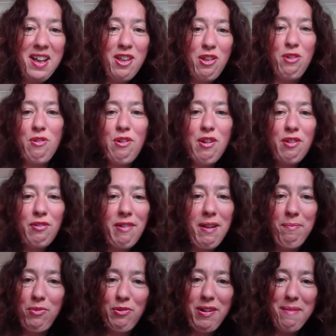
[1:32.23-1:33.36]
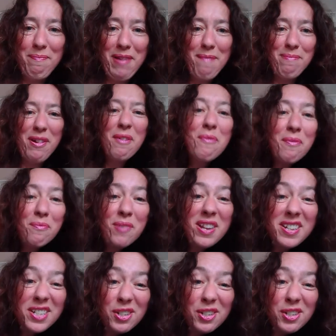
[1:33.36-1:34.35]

You could grab green paper. We